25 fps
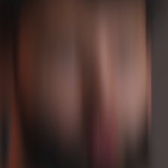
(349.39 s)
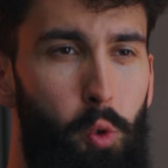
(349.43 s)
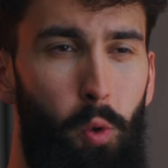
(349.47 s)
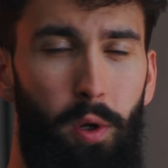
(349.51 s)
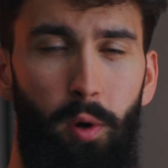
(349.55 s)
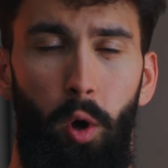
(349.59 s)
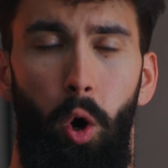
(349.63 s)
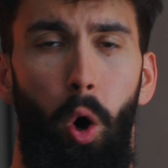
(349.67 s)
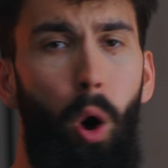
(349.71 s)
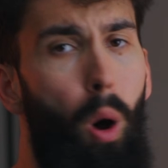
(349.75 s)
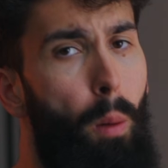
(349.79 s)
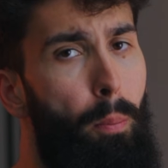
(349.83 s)
So
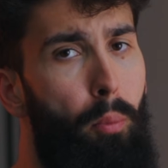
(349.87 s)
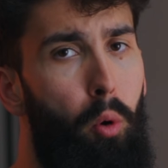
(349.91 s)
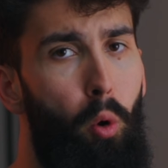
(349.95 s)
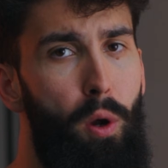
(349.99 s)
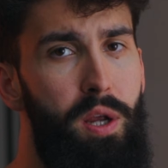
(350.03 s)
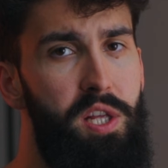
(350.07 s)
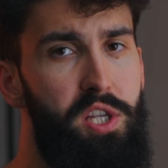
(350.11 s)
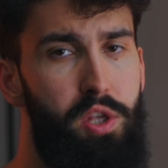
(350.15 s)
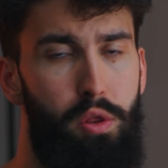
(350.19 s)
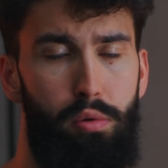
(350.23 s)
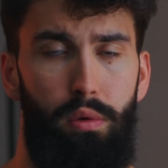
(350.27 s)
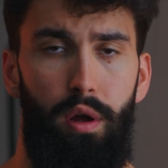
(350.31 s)
at all
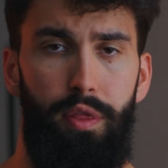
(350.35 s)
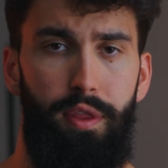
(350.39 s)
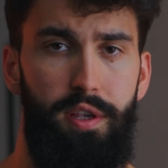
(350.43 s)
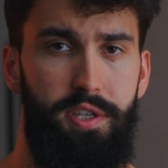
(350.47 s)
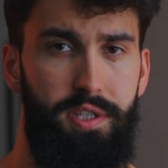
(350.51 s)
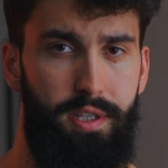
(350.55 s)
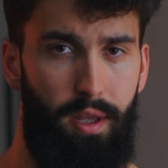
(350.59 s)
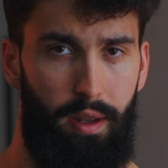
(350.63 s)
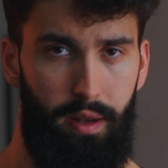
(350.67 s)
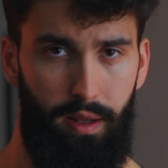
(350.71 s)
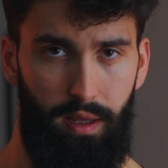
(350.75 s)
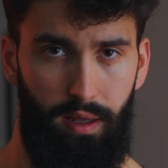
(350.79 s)
points throughout the
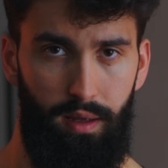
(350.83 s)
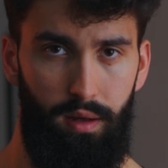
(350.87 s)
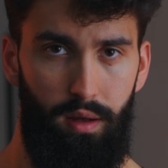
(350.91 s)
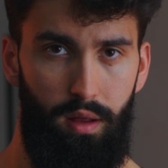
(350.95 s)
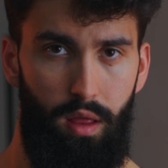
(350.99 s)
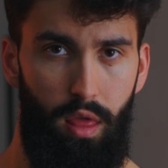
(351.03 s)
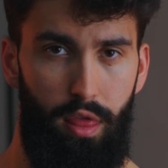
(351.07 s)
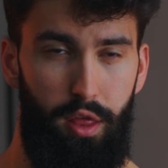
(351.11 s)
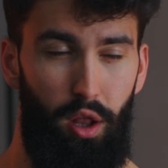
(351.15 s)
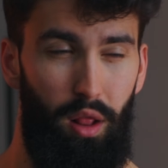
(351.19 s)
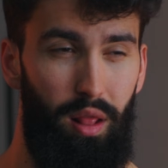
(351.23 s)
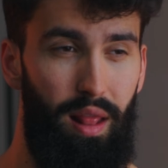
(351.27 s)
study,
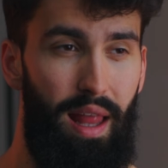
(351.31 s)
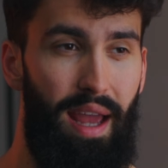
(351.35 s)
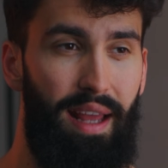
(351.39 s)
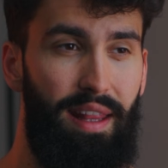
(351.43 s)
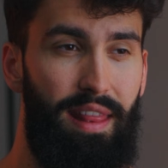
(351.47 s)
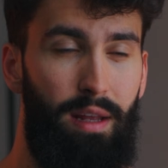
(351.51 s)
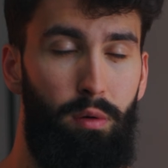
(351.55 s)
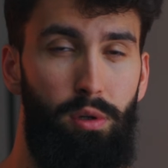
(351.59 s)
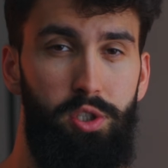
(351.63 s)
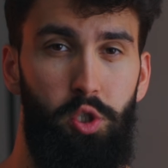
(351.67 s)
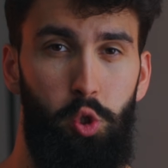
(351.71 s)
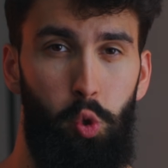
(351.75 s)
the
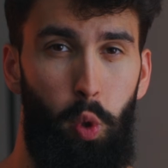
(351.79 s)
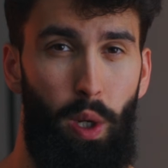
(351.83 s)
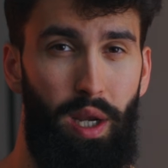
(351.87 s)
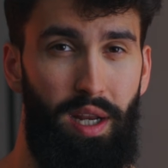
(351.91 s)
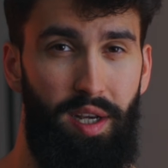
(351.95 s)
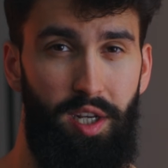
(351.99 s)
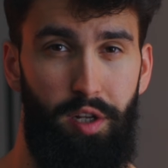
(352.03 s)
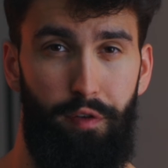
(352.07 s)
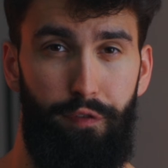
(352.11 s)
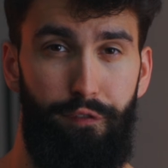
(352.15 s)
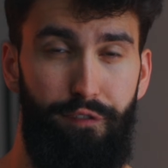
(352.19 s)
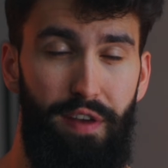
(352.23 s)
leg that was
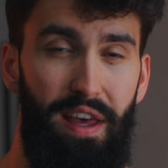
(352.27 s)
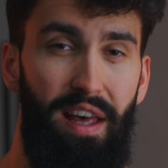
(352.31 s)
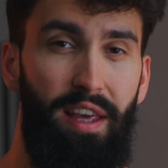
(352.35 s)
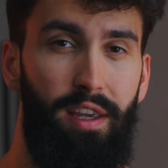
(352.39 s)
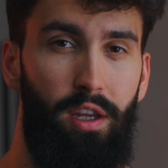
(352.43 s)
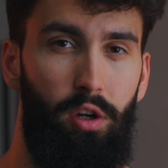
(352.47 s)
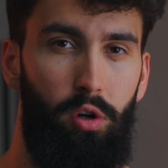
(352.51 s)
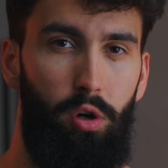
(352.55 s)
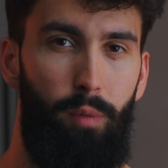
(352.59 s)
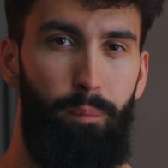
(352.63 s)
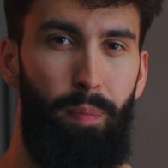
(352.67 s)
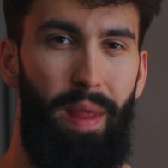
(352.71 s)
trained to
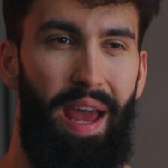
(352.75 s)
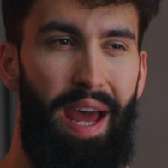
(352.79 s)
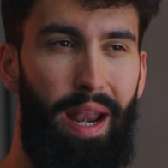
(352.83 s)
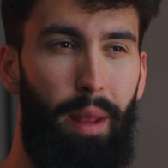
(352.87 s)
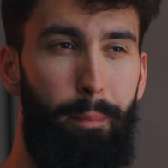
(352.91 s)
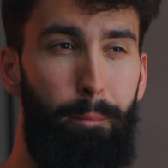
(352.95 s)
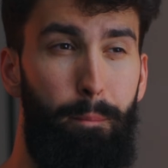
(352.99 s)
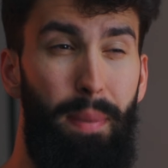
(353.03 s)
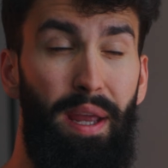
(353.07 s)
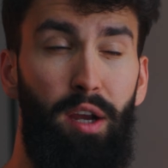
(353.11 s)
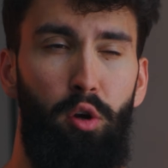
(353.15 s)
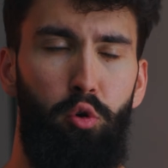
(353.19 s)
failure
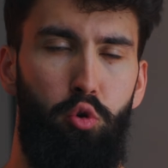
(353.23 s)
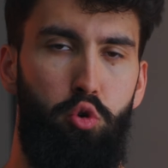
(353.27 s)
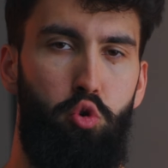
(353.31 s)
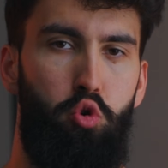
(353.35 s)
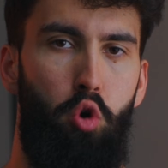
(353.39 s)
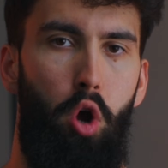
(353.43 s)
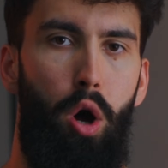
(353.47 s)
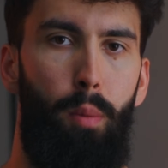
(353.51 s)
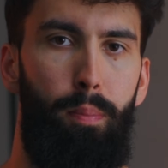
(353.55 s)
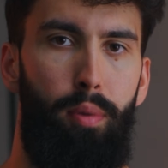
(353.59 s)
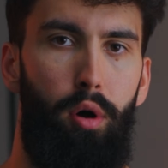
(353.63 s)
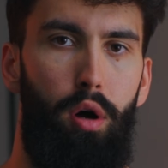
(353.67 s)
had a bigger
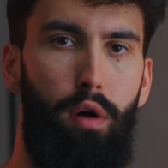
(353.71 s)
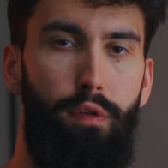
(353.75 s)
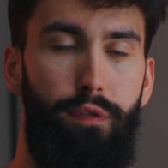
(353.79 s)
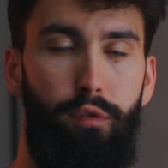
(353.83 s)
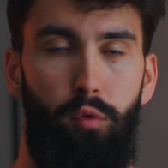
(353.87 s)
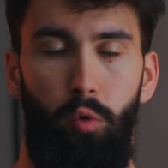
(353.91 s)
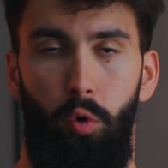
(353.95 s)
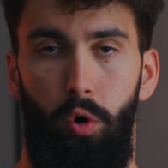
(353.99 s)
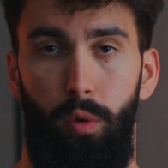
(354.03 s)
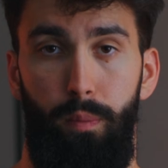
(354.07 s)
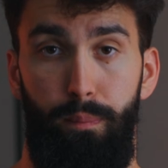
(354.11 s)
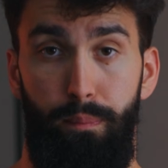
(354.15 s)
drop
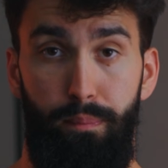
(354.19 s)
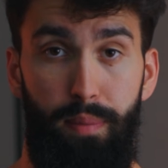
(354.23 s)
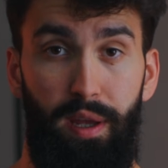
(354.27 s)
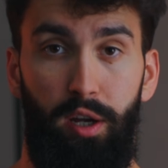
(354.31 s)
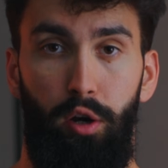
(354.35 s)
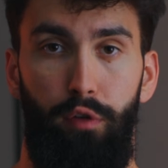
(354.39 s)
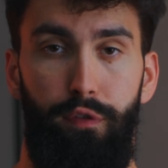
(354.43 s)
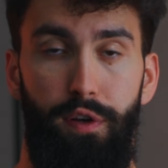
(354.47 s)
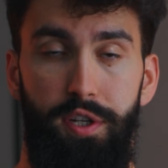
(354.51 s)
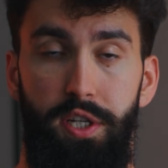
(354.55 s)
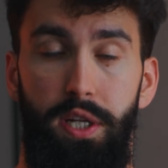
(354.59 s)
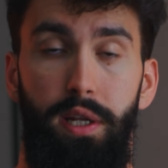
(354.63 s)
off or
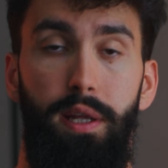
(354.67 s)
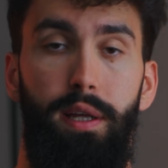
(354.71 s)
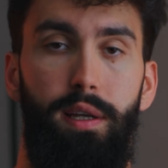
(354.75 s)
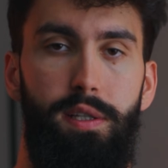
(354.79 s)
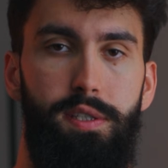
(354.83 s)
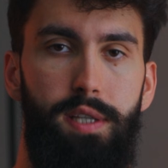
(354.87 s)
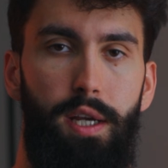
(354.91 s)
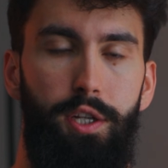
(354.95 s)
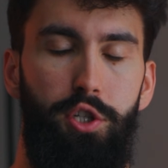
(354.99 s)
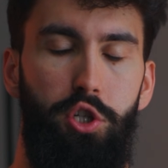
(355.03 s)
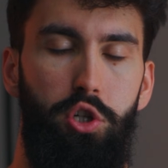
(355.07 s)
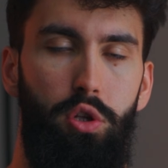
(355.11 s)
bigger fatigue
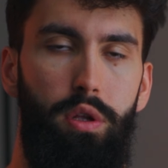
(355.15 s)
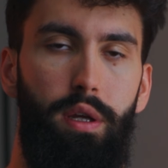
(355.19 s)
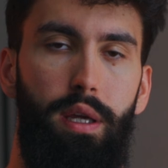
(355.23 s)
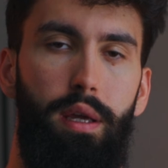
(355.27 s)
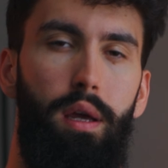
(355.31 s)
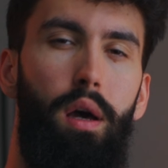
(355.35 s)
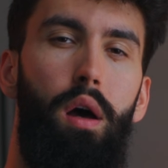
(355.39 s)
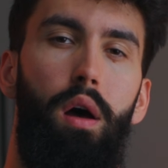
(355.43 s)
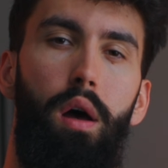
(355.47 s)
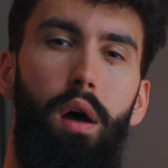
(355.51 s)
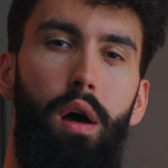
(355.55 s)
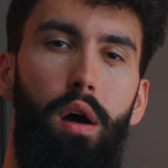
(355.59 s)

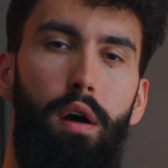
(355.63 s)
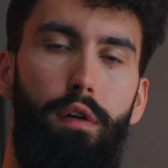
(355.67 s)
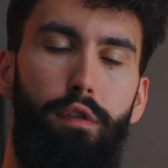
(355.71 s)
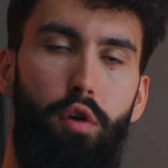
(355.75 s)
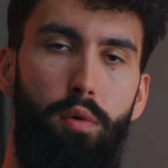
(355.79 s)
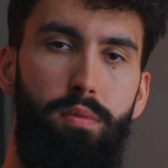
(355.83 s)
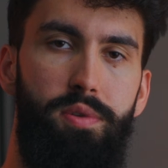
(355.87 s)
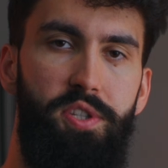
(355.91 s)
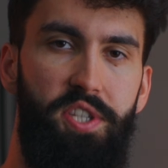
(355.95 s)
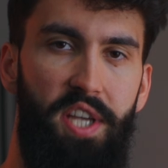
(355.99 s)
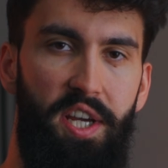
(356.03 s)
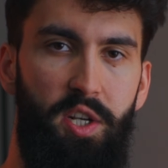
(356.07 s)
essentially
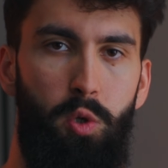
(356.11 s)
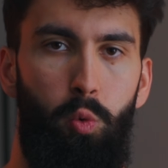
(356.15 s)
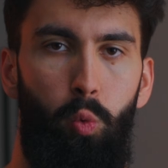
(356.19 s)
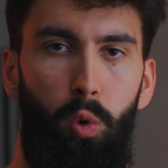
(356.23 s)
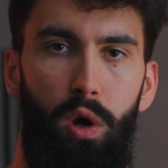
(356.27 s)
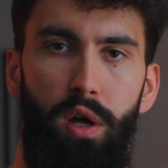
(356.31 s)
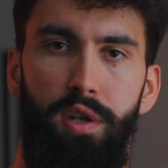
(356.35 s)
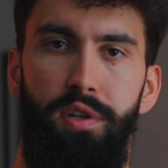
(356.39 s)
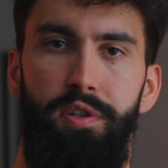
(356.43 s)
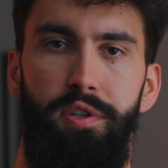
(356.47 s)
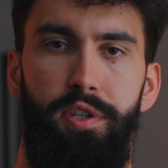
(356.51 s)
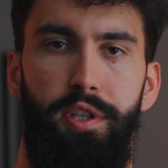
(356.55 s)
from set
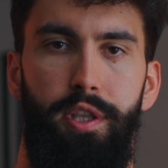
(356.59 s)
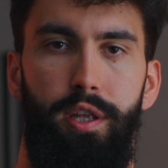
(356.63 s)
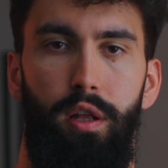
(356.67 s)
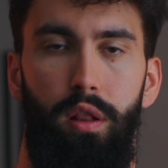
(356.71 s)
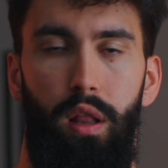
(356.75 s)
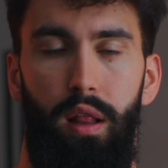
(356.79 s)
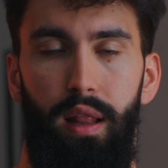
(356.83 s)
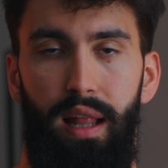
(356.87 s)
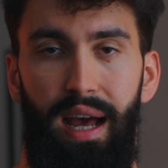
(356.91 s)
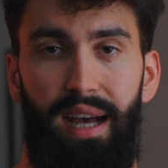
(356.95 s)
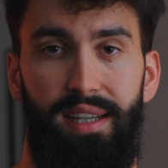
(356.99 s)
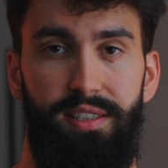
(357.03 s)
one to
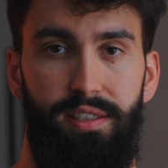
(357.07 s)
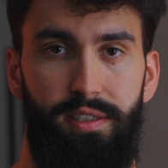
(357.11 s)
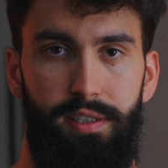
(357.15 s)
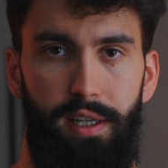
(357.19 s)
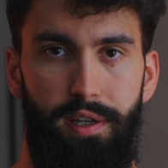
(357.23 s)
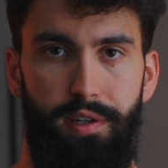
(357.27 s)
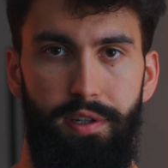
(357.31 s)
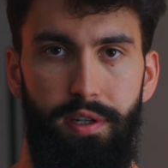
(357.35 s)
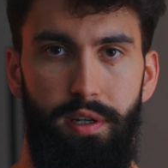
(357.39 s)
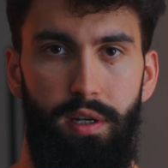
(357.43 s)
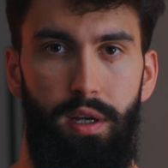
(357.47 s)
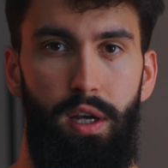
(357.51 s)
the last
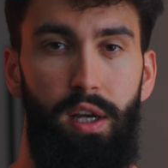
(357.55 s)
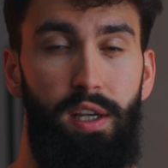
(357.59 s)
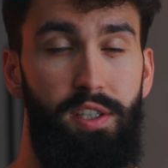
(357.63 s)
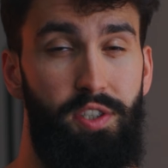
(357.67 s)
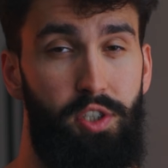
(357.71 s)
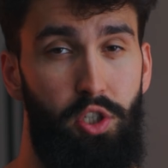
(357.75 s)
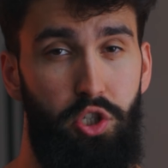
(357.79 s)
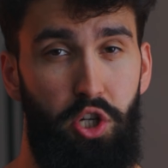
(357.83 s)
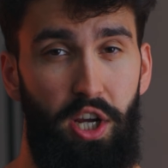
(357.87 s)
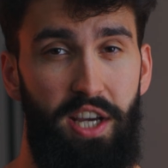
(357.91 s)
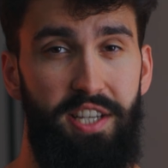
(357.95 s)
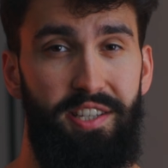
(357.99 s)
set,
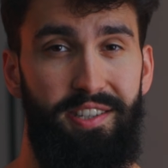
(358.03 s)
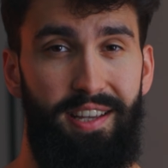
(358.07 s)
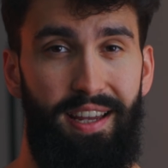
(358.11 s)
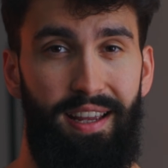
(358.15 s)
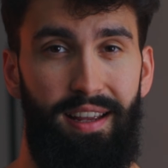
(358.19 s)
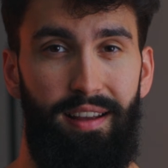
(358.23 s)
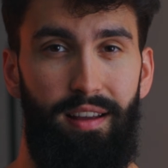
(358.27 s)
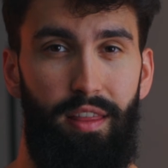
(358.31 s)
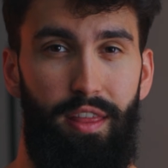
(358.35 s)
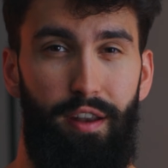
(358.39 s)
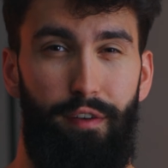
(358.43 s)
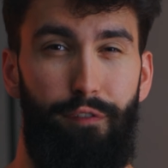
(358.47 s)

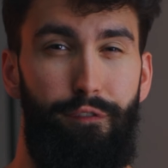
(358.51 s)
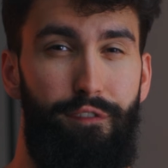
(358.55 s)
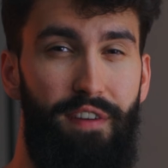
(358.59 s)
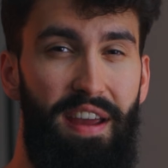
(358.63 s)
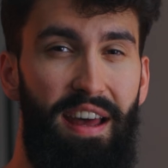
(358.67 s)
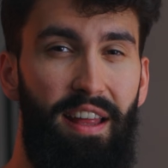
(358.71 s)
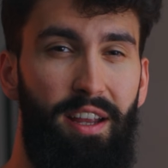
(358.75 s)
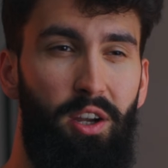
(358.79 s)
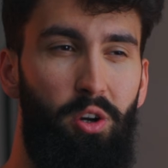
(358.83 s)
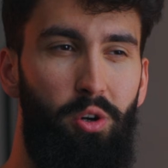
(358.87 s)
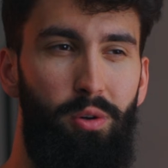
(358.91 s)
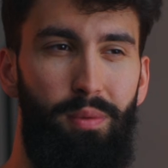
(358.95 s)
suggesting that
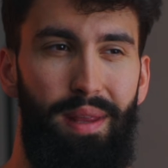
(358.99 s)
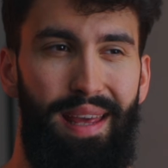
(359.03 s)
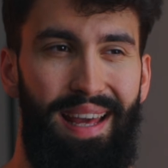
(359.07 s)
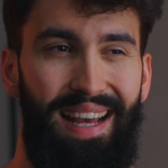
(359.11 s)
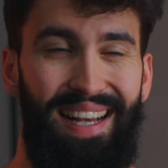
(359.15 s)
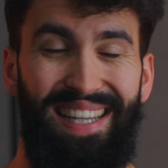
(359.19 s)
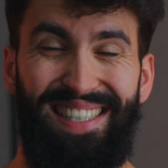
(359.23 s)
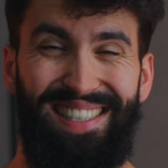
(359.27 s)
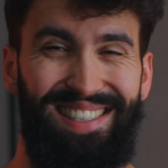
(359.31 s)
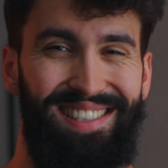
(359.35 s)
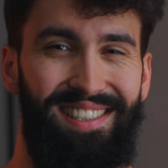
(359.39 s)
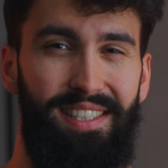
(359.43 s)
failure
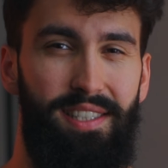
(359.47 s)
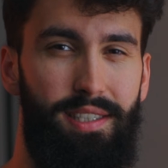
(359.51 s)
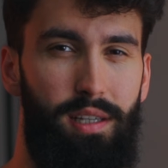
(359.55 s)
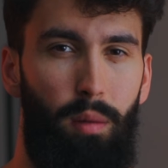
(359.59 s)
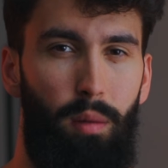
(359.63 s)
isn't